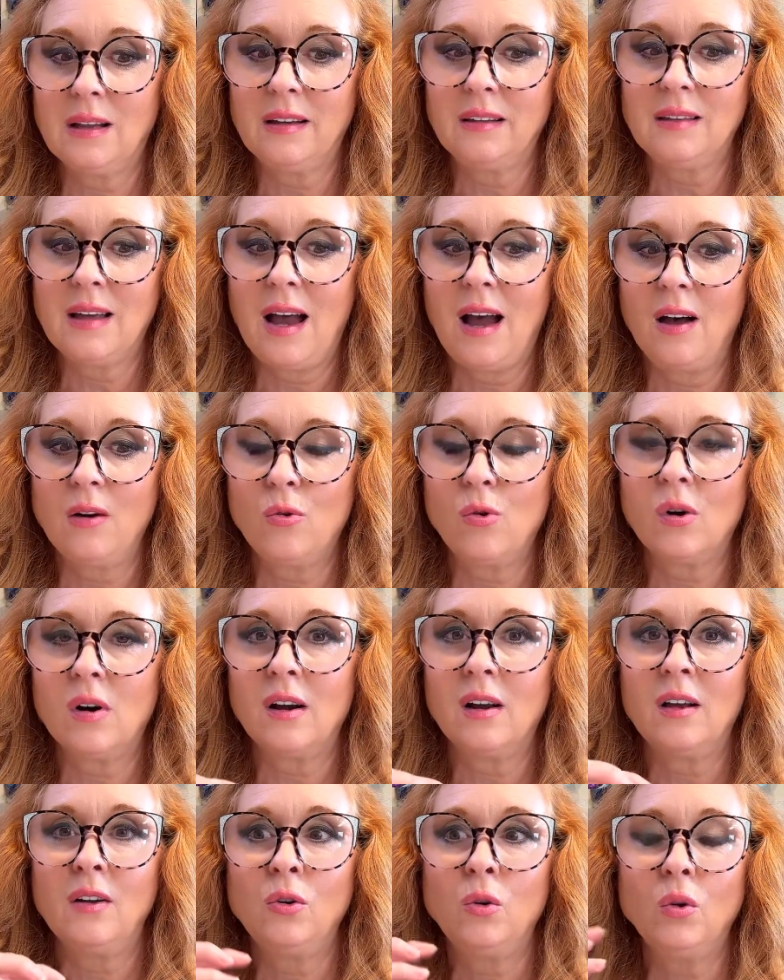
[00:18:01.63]
like that,
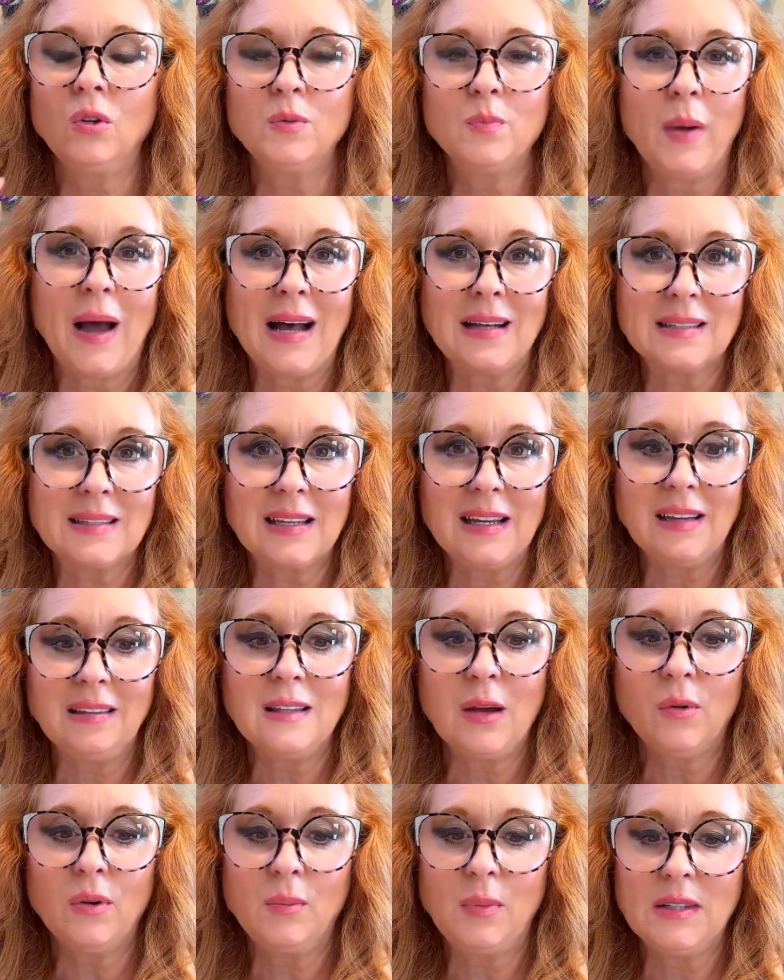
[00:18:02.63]
or an old basket.
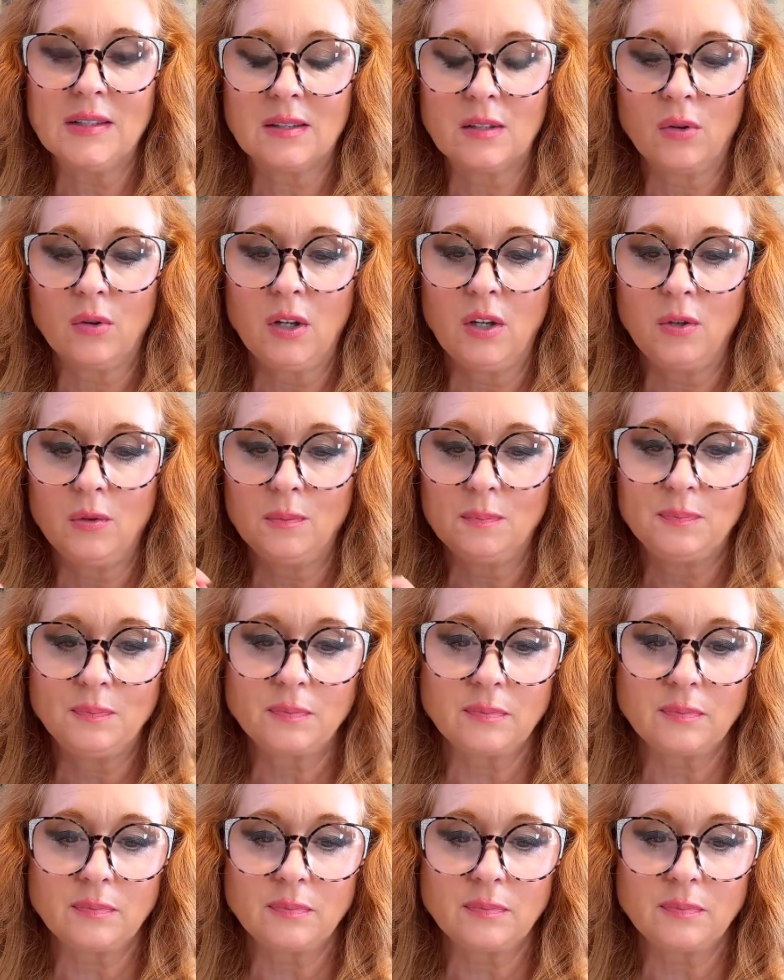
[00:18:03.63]
That would be so cute.